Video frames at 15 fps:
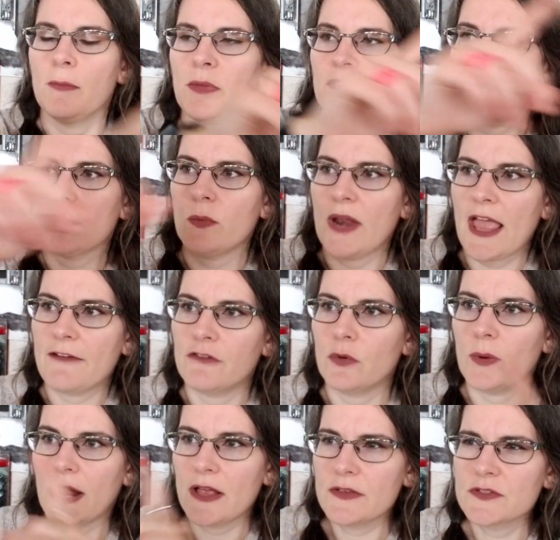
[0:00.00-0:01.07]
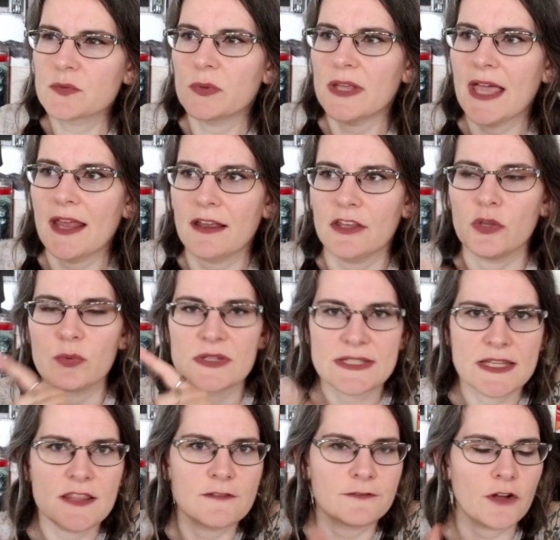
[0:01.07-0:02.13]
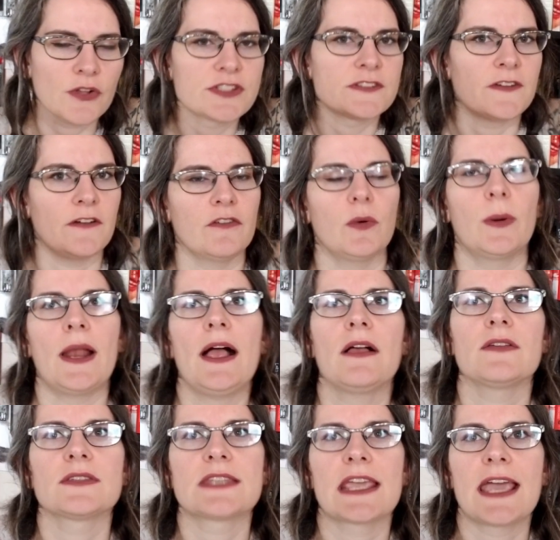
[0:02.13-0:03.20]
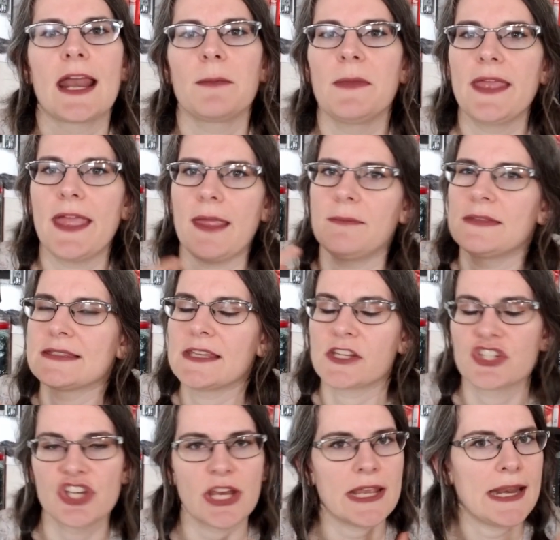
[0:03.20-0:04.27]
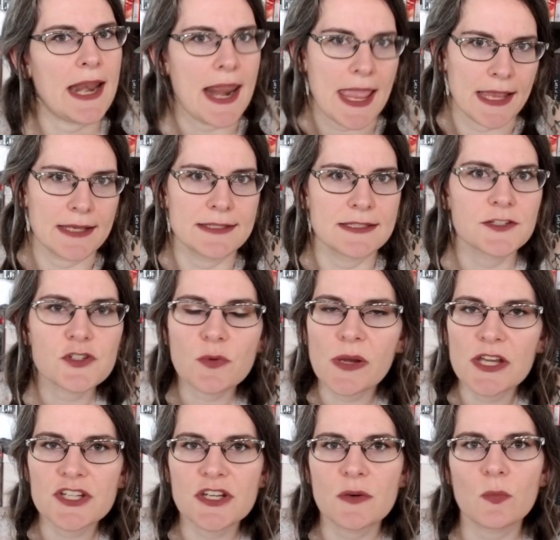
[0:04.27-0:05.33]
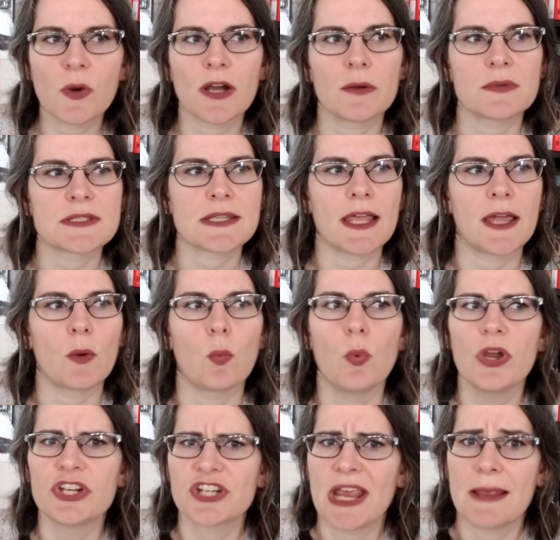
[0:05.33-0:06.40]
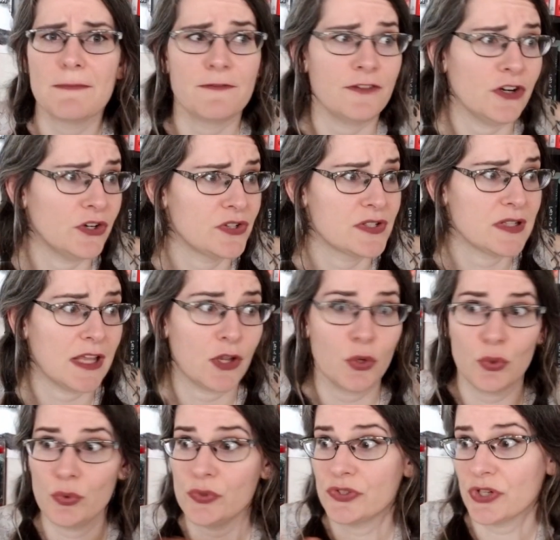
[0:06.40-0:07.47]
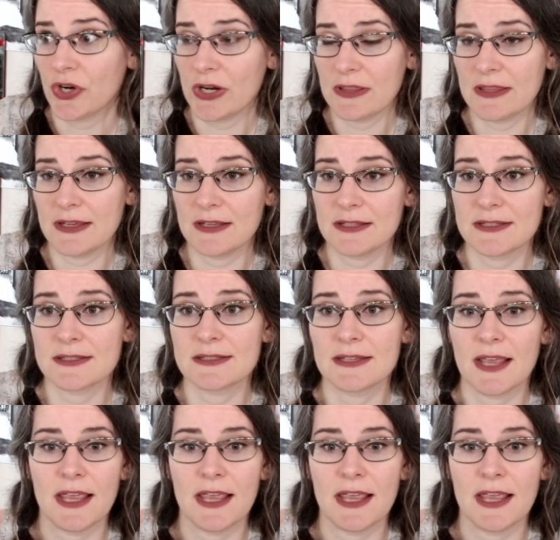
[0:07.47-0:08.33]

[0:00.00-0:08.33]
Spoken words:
But then when everyone else would you would see the faults of everyone else, it kind of became this like chicken and egg situation where it was like, which came first? Like who started this?